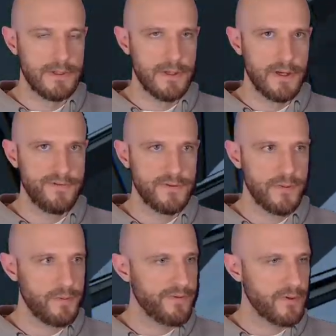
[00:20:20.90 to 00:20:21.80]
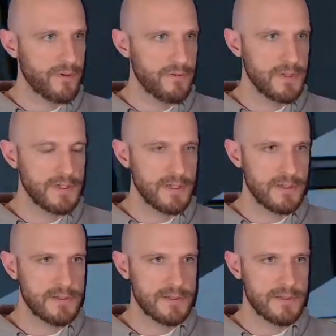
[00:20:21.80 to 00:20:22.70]
I have to remember I've got 3
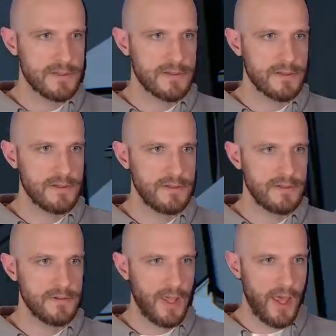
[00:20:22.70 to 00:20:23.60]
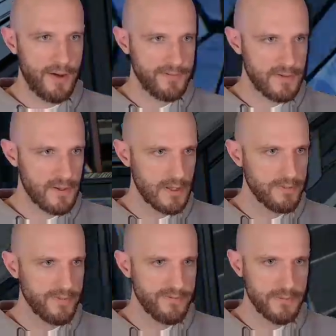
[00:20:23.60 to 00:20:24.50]
dice. I don't have to save
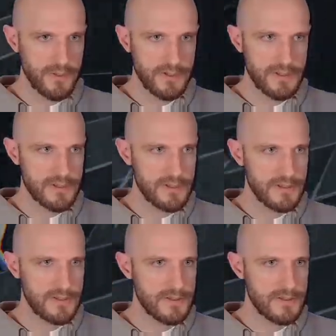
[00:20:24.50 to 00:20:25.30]
them for emergencies.